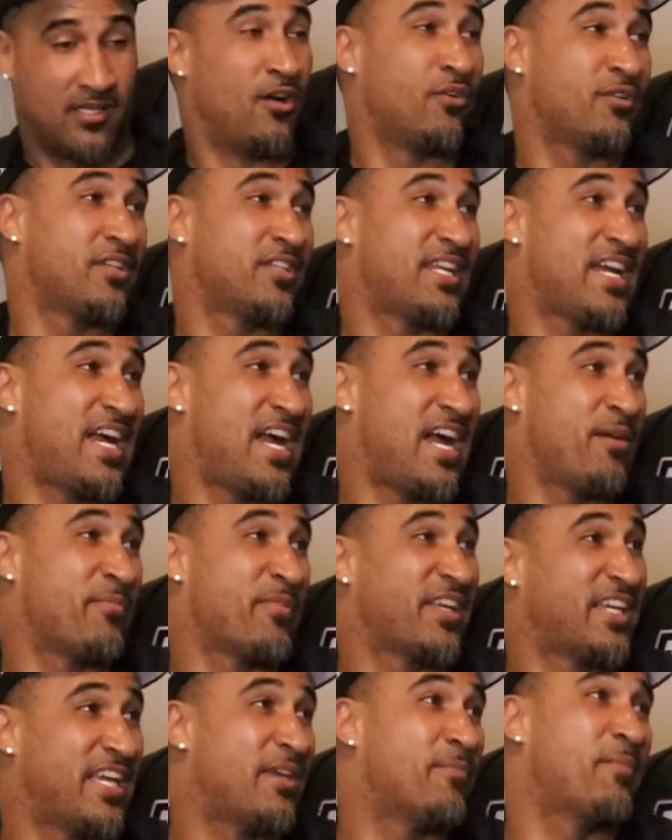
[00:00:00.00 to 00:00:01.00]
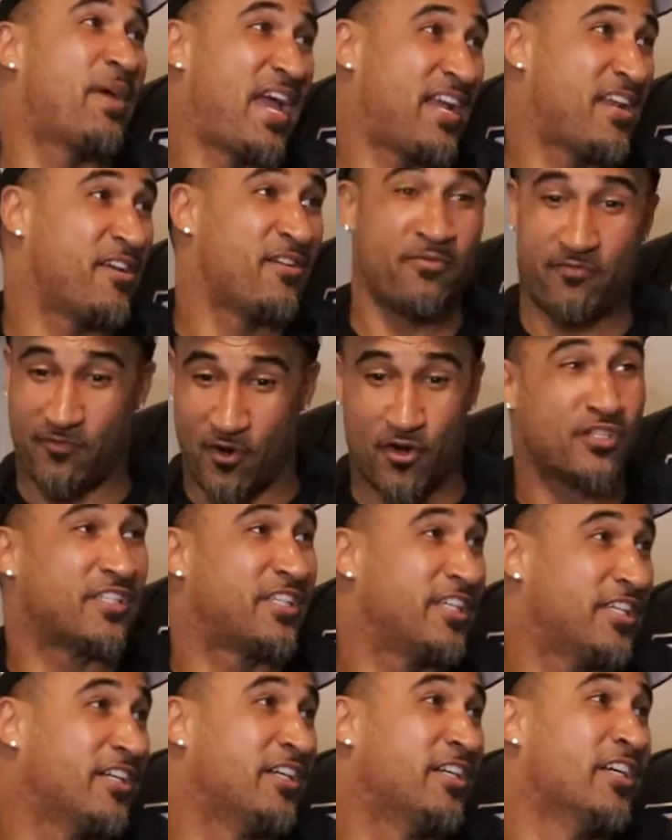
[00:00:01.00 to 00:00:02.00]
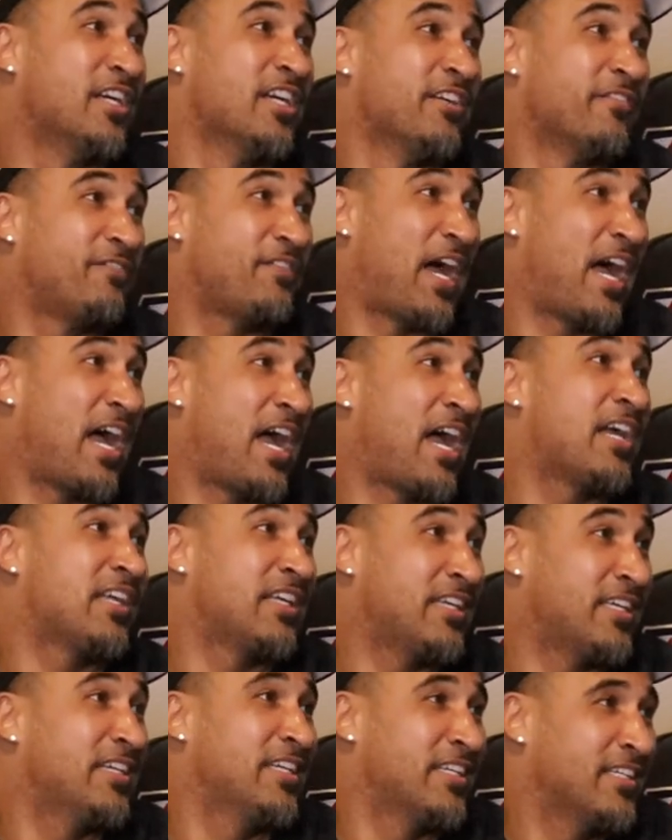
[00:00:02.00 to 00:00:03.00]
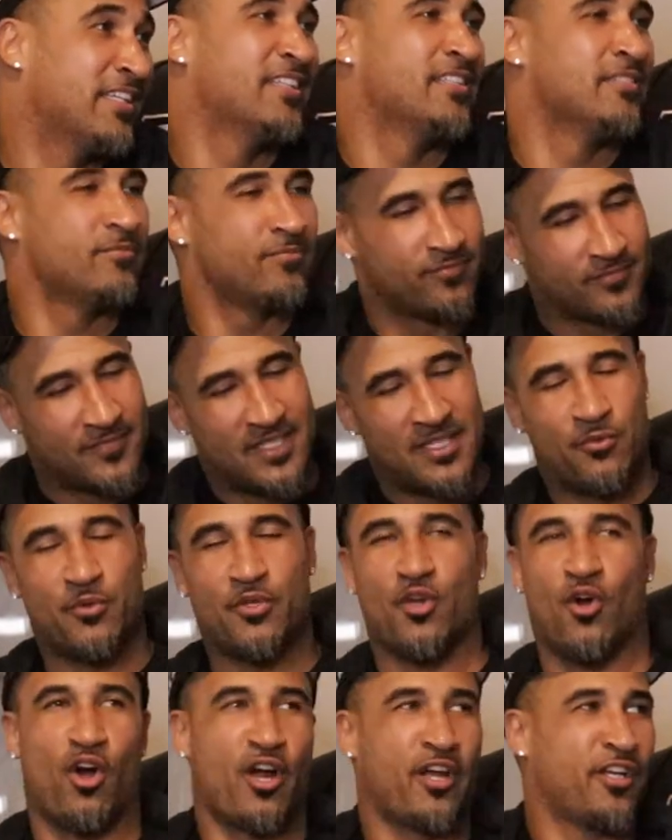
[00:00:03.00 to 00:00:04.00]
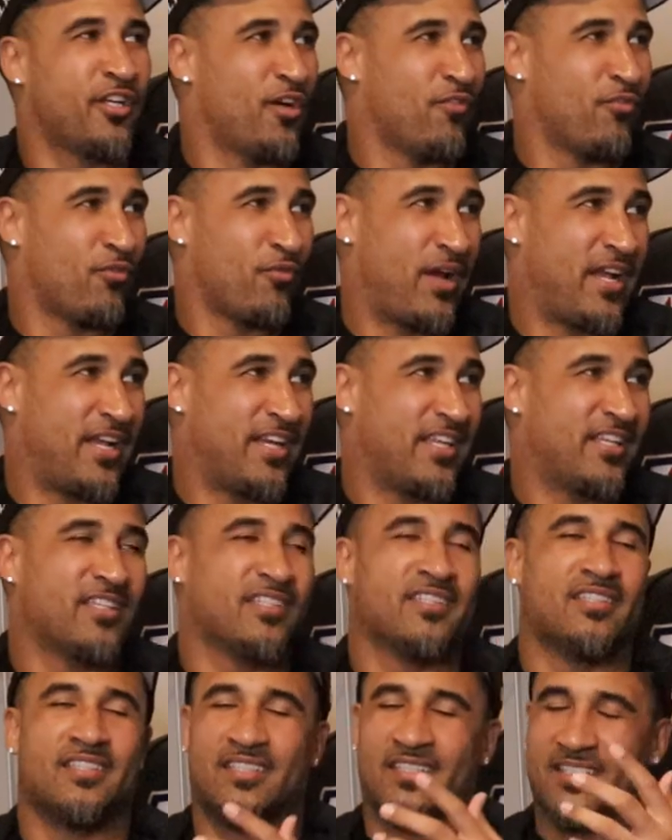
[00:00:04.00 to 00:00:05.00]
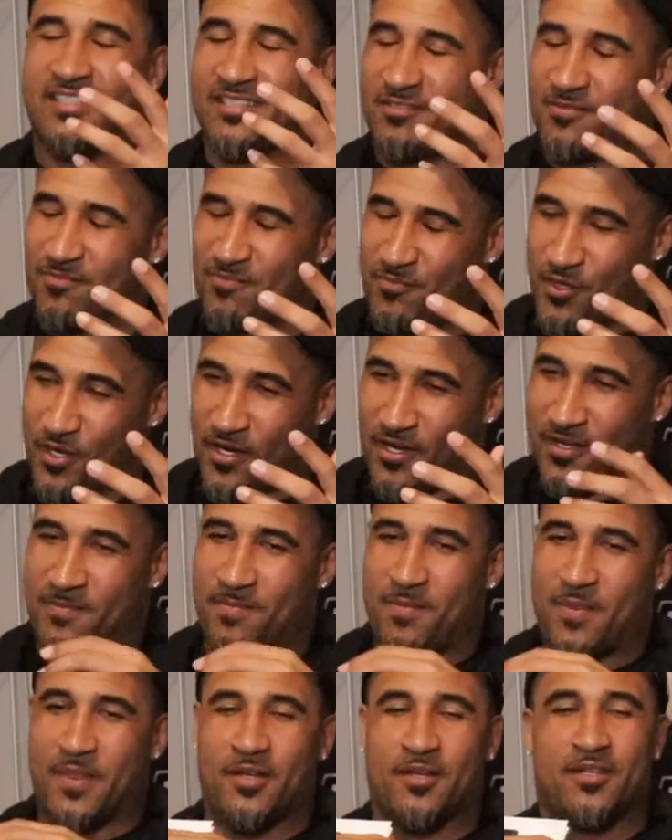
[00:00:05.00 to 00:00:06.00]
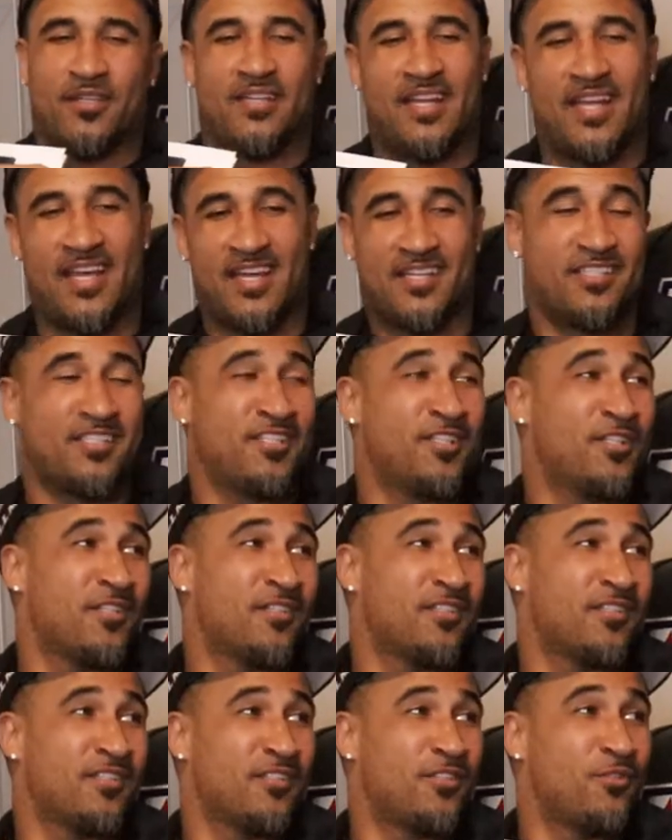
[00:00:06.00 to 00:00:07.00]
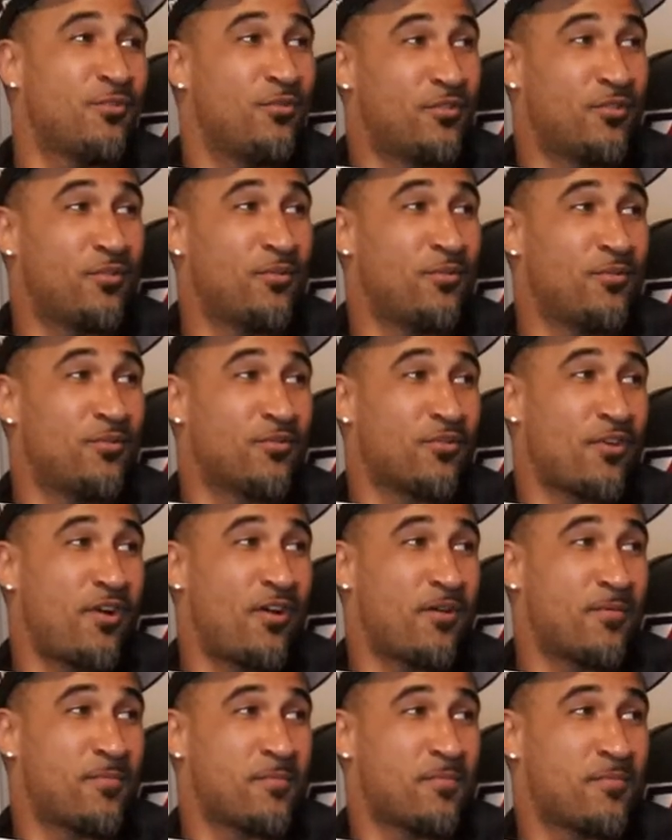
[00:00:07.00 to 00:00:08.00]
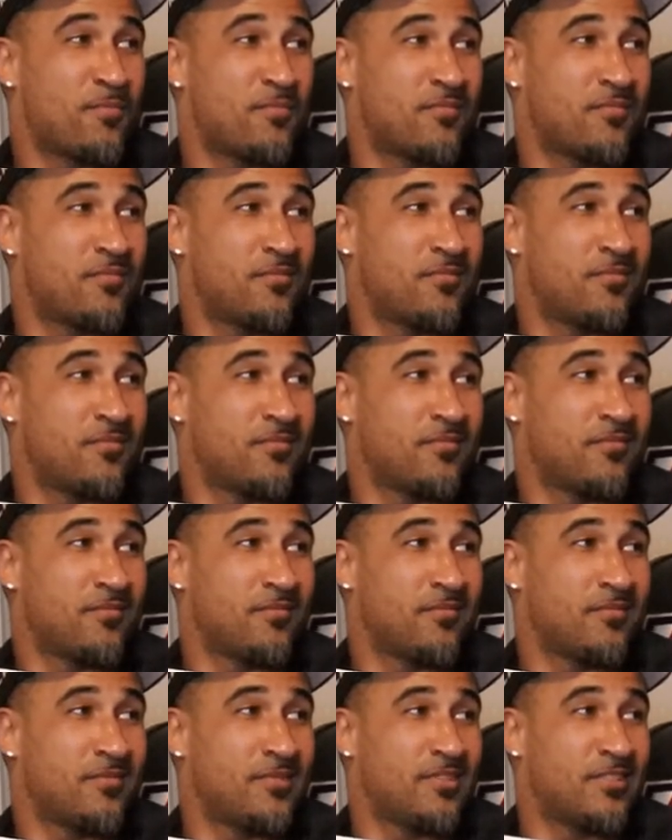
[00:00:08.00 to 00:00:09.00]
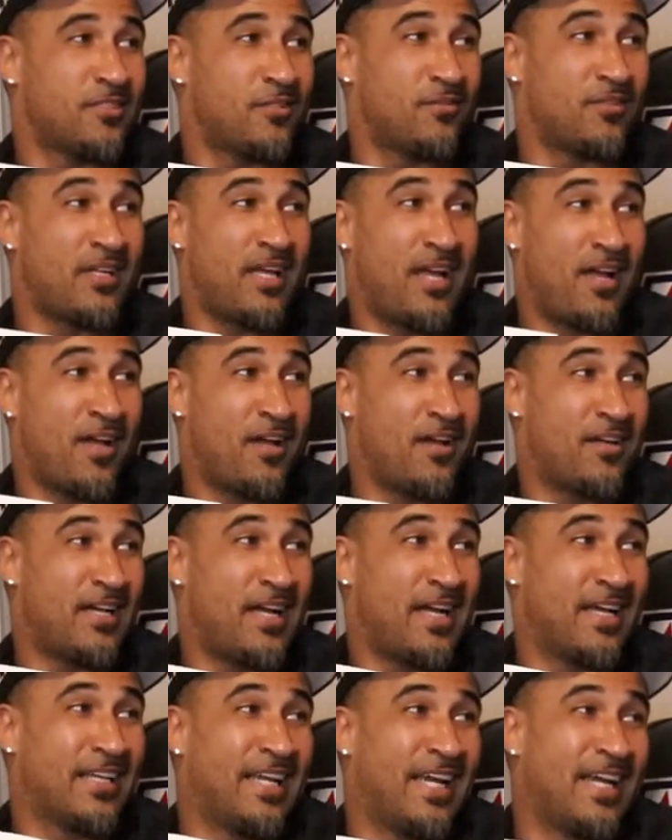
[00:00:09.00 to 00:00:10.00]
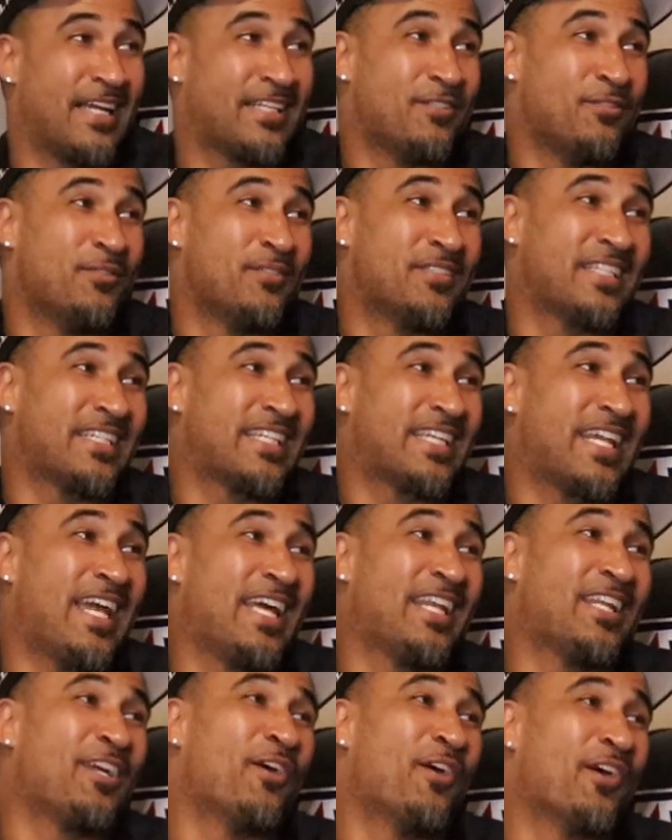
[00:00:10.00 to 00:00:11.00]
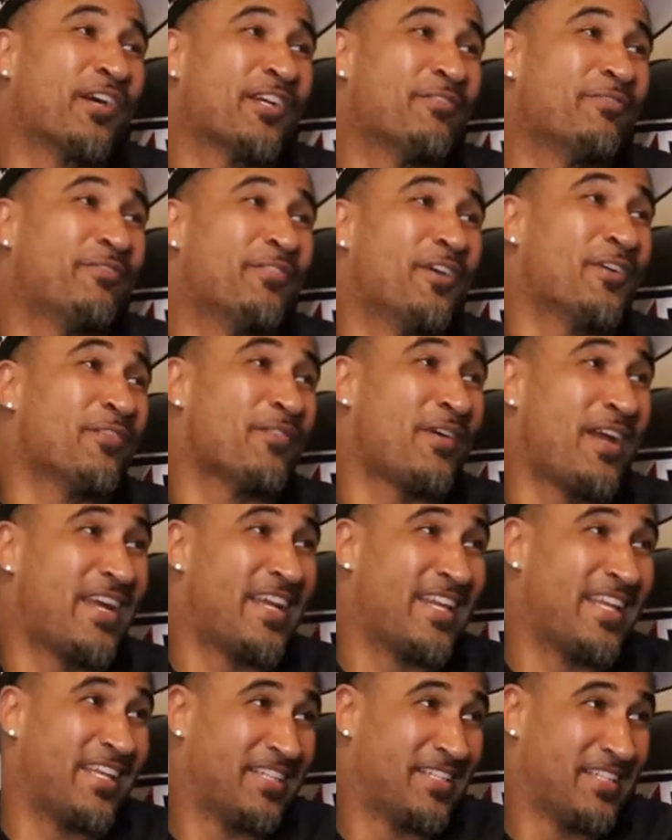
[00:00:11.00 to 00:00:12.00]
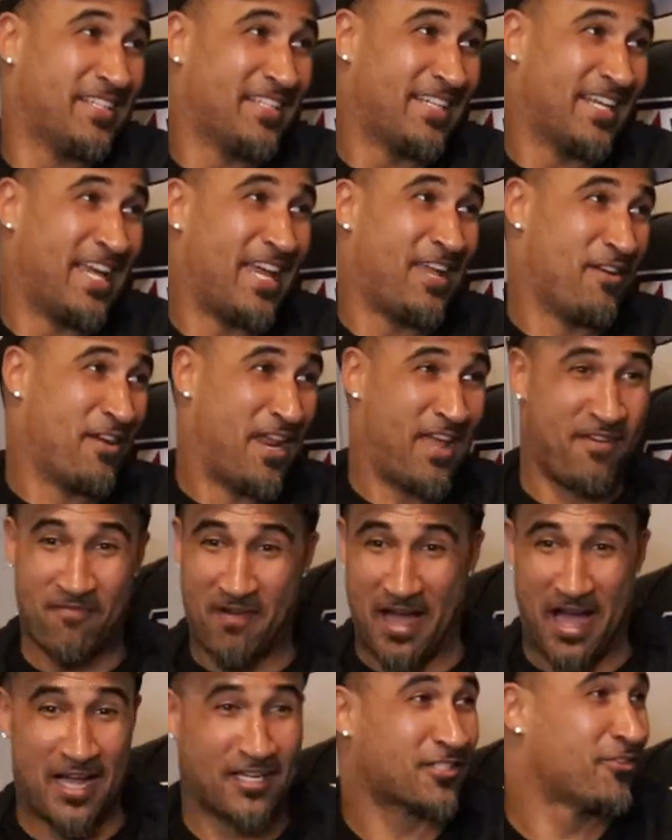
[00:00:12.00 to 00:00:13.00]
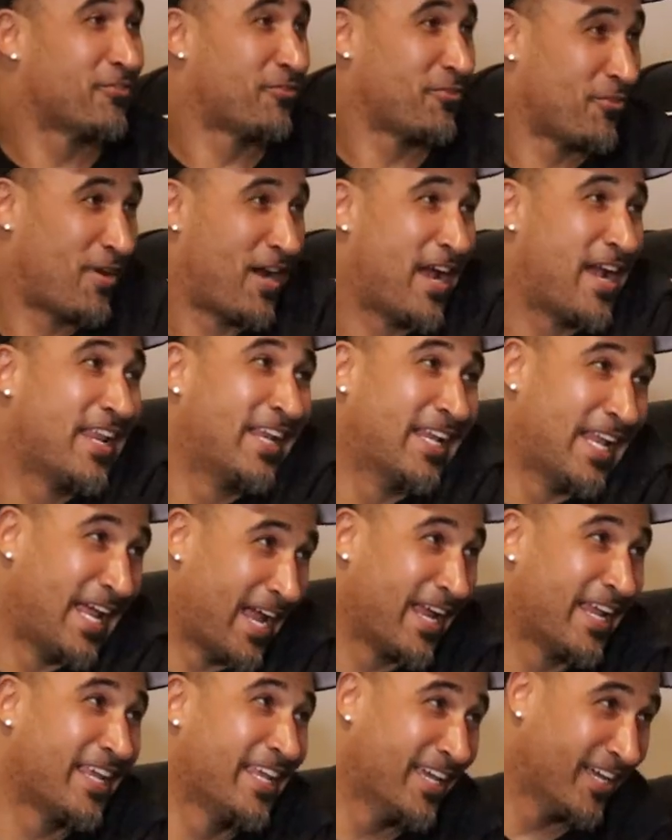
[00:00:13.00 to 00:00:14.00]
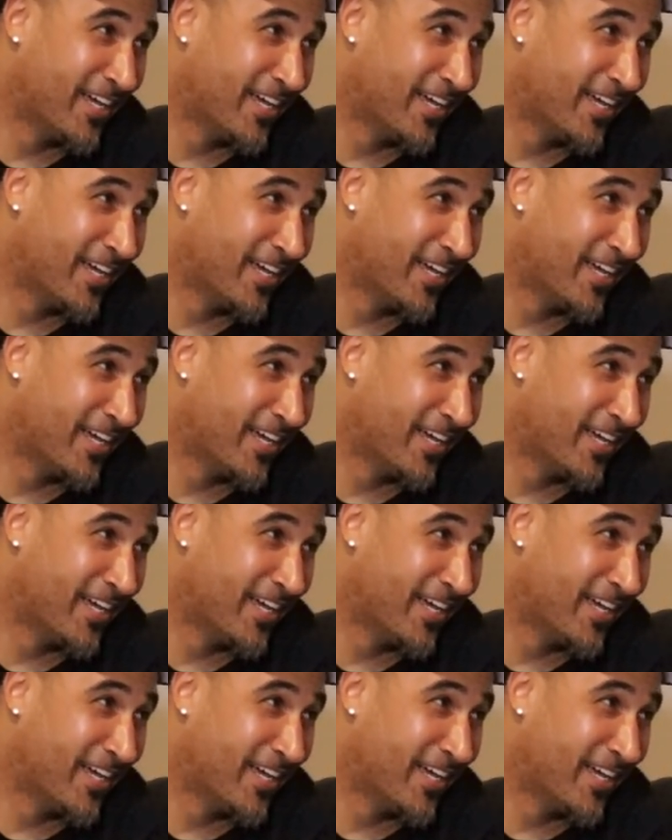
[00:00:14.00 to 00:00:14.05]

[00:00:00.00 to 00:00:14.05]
on the dime and get back to first right gear. Nah. right now. We arguing over Rainey. Bruh, next year, YouTube drop. So now I got dudes in Cali arguing for Rainey. Yeah. They they vouching for Rainey yeah. like,